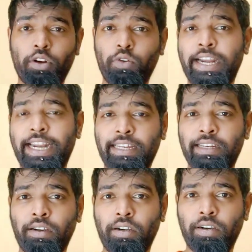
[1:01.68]
go ahead and
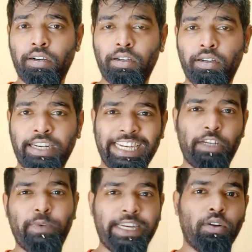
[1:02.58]
uh, uh,
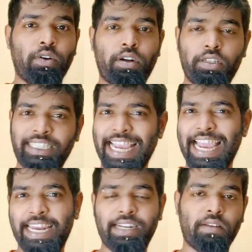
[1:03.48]
retweet or
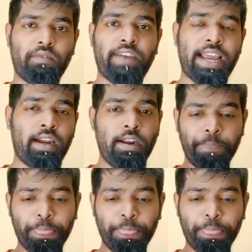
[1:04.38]
share it somewhere.